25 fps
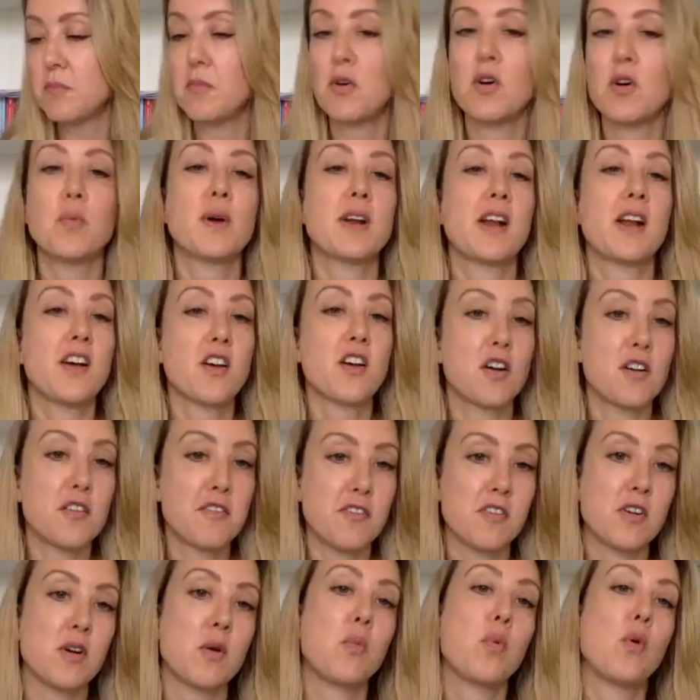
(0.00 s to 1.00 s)
or when I go
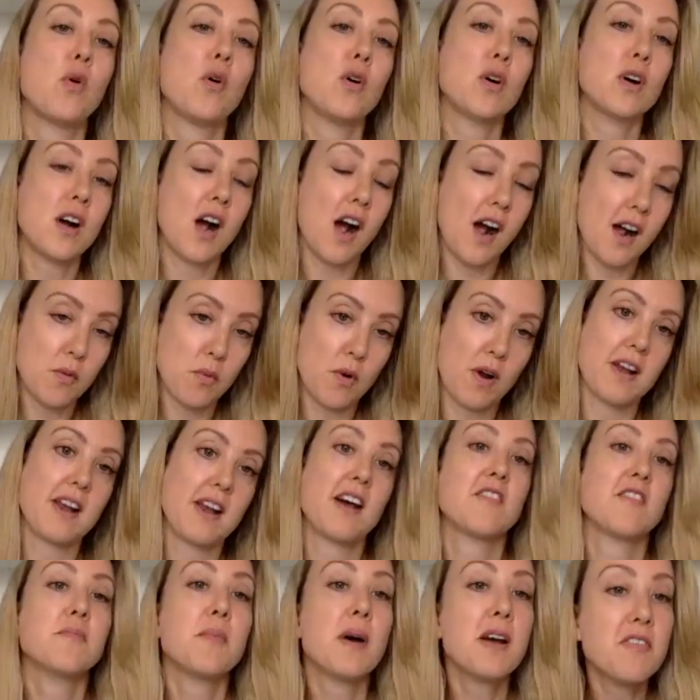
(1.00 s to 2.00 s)
for a walk, I won't
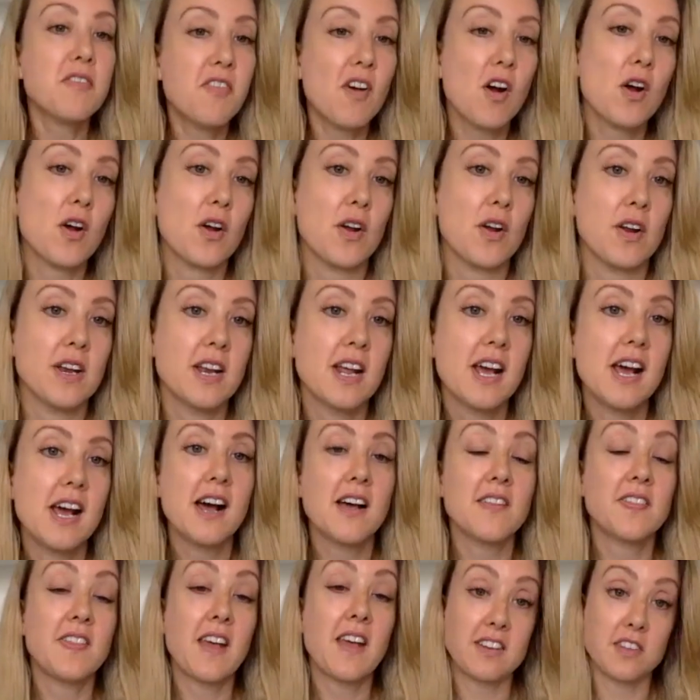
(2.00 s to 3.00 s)
have my phone.
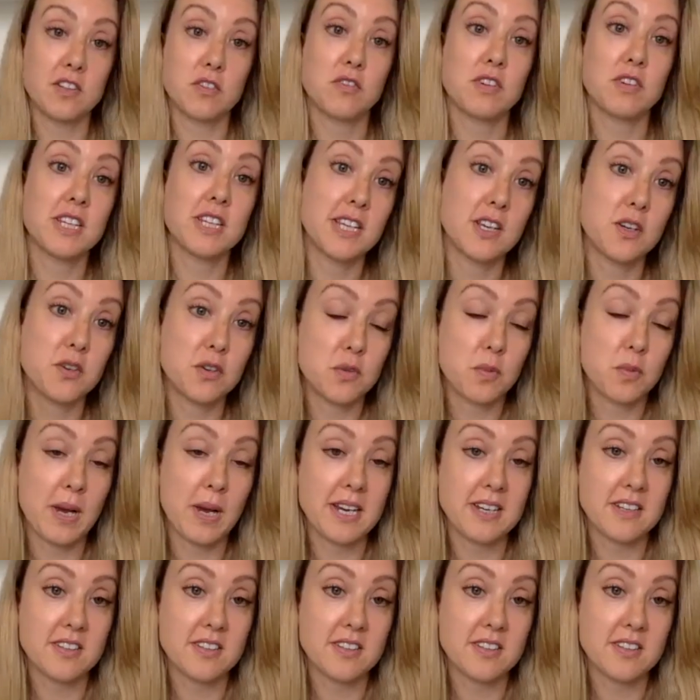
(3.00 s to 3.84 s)
That's a really good way to